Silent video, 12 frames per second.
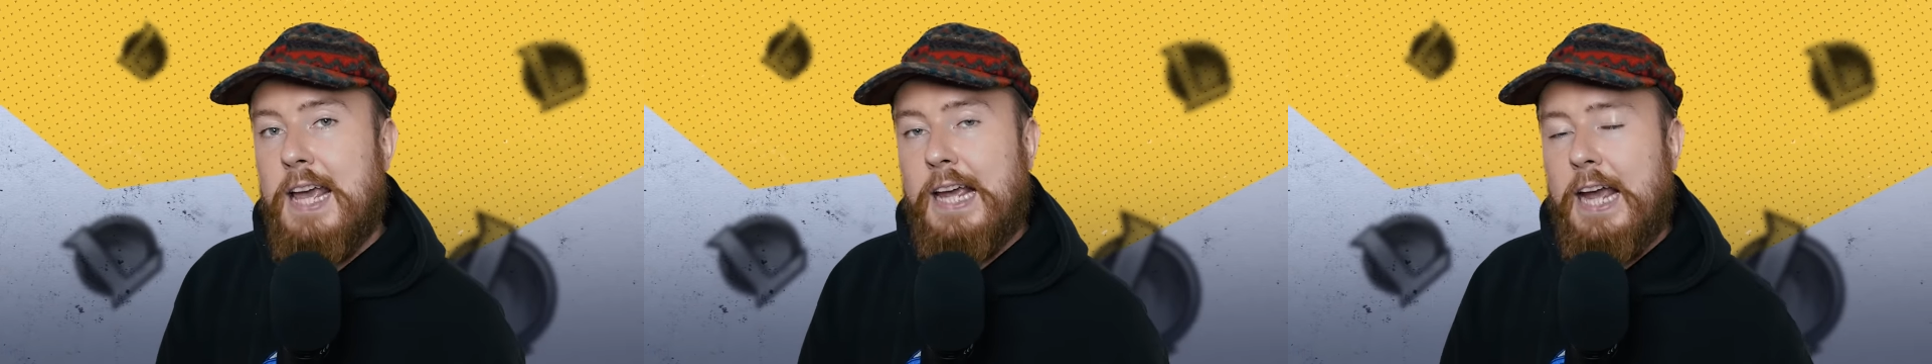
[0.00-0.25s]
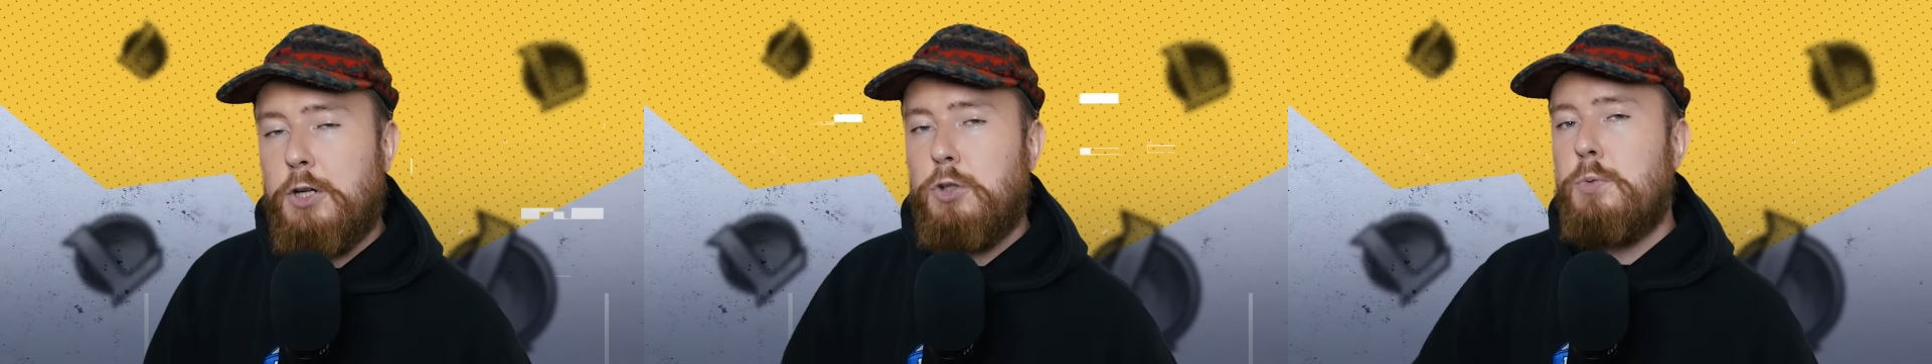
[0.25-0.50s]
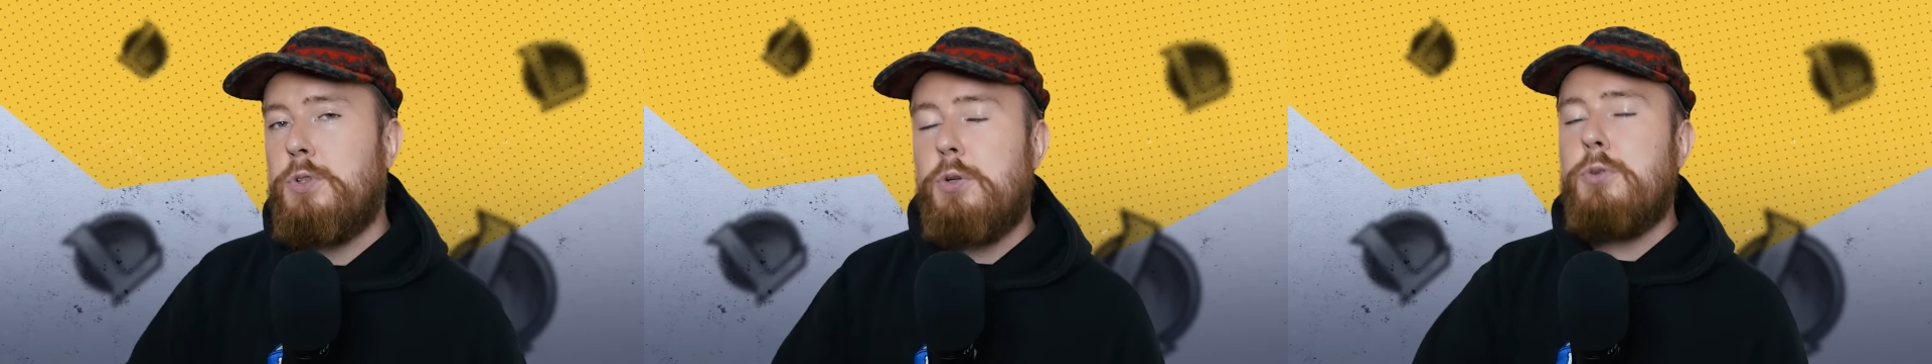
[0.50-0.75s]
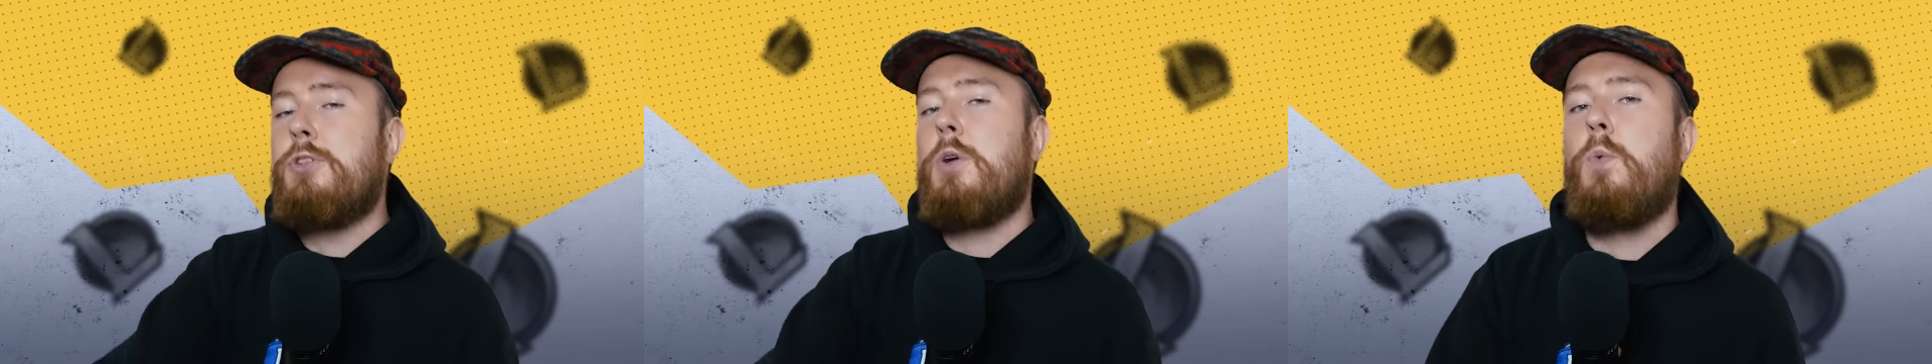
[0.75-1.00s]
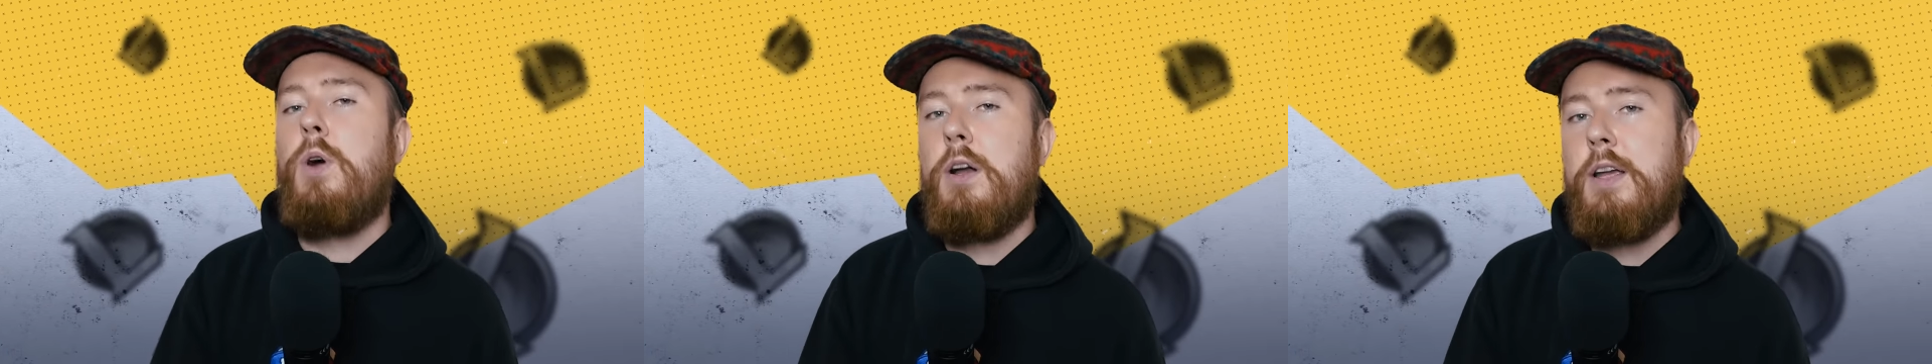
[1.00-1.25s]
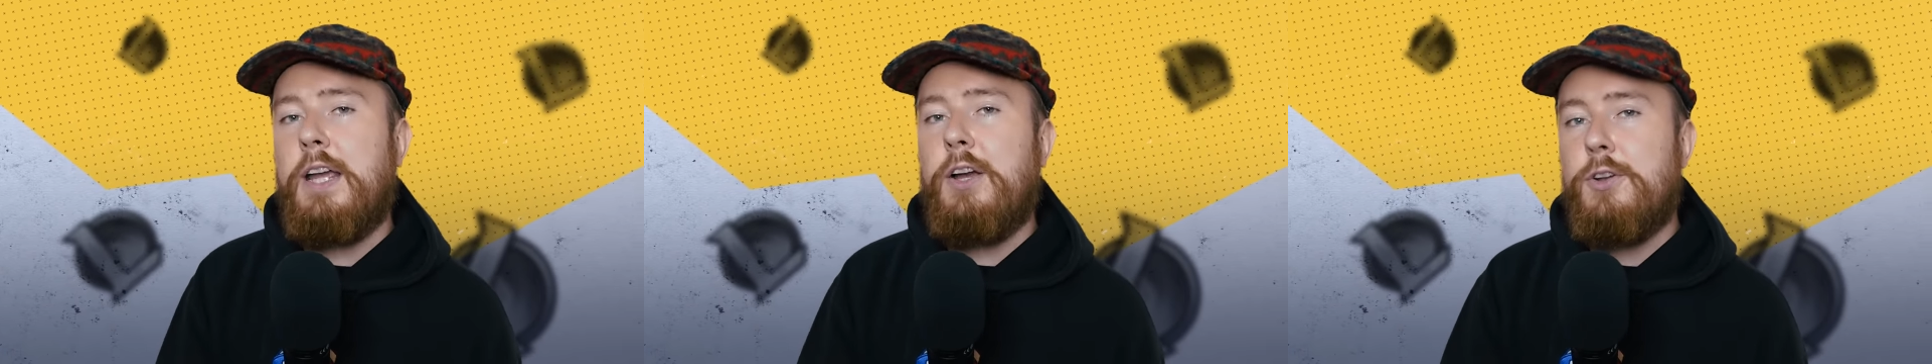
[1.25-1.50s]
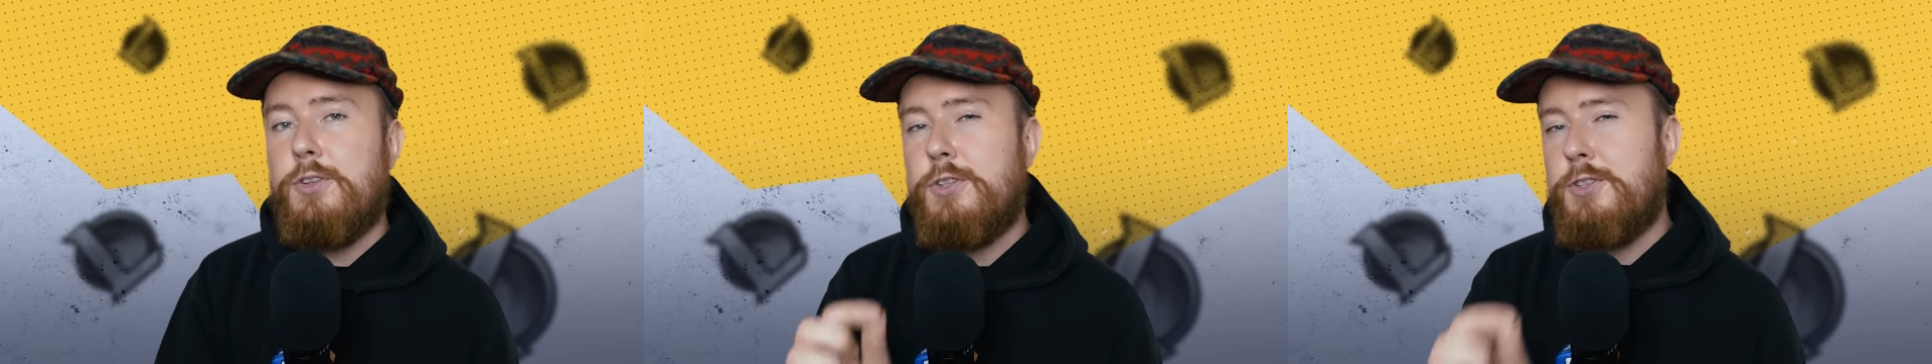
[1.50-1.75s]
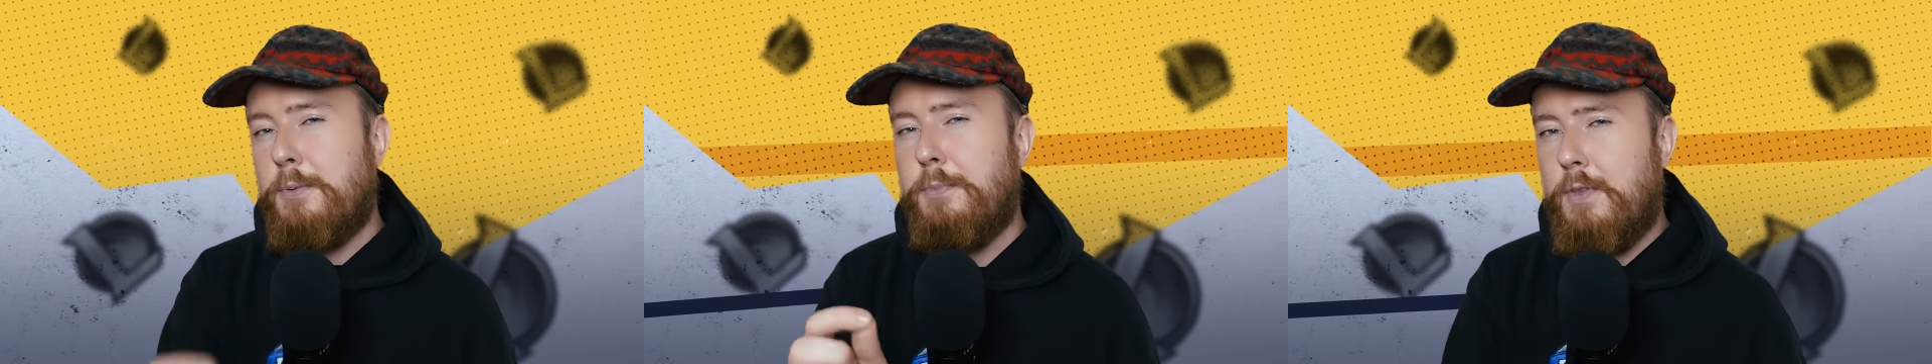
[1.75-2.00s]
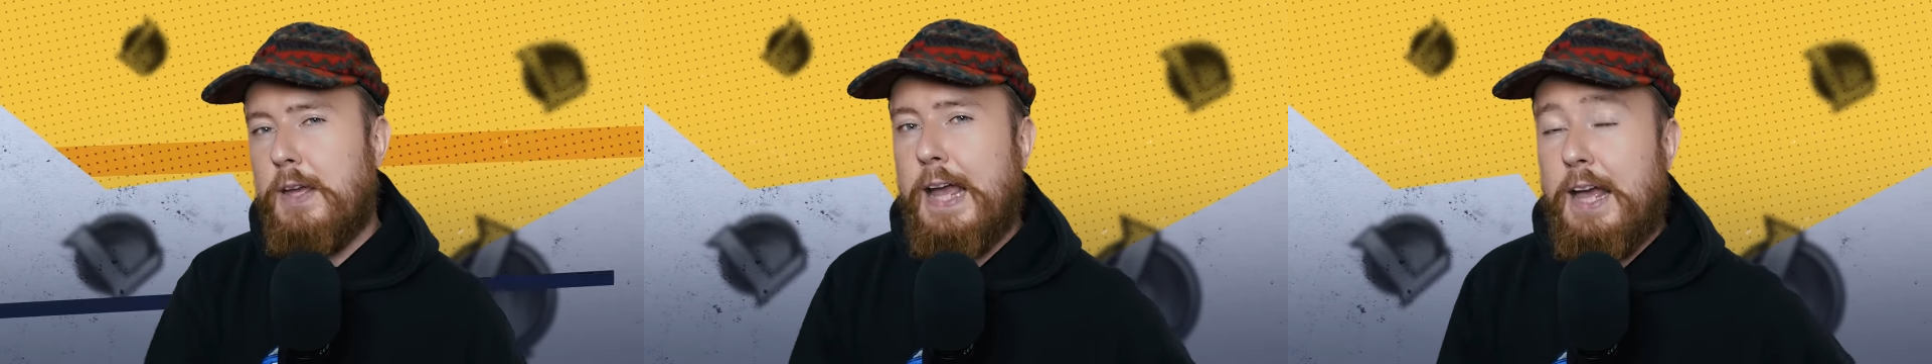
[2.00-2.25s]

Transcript: Caedrel was also working on something